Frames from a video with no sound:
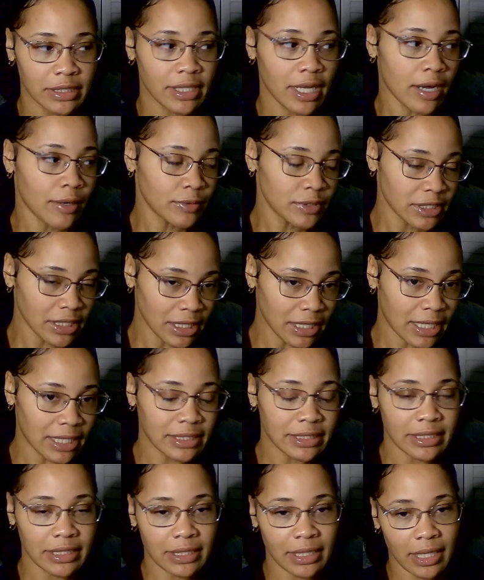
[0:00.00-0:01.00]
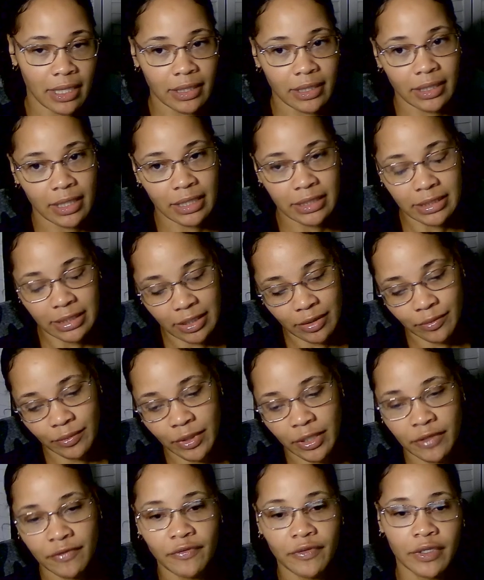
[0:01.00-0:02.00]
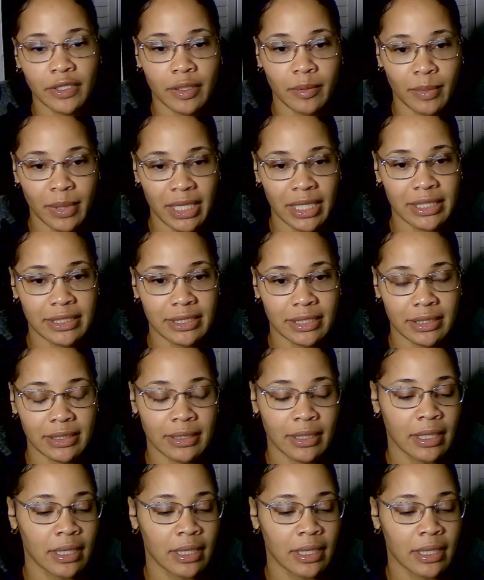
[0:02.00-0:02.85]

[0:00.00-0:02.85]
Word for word: That was a lesson. Now let's get ready for your blessing.